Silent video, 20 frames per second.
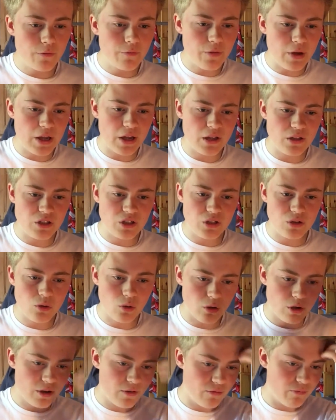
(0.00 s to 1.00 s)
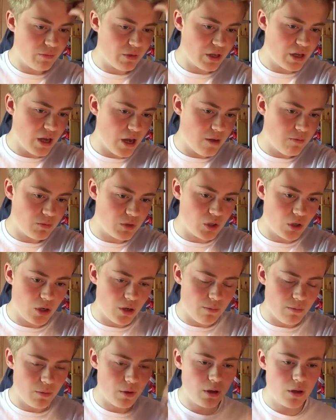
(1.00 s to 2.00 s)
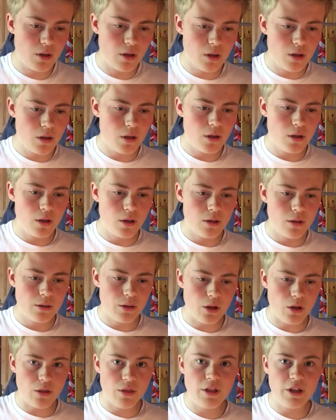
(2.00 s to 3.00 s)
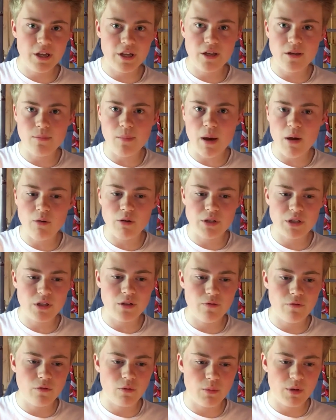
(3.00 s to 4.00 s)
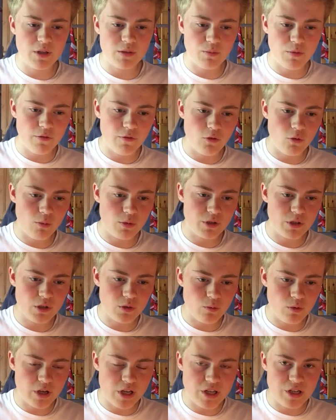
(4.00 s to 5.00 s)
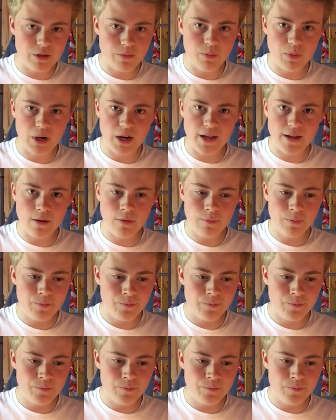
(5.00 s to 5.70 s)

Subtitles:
Wenger did not give him the game time that I think he merited from his performances when he did play.